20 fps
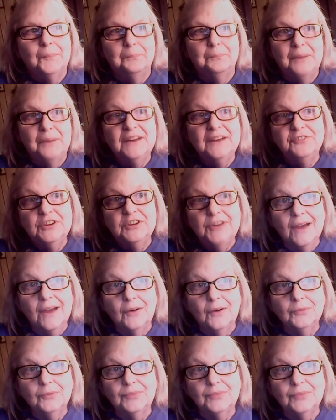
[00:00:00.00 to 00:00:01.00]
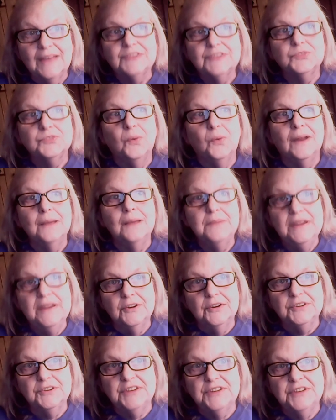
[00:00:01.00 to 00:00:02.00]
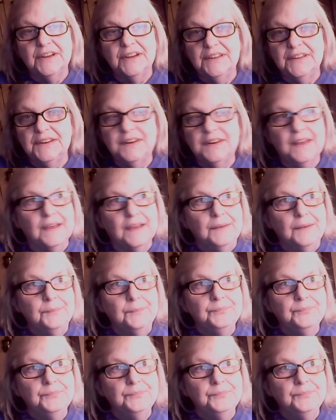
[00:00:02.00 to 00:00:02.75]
But if you don't, that's what I'm here to tell you today.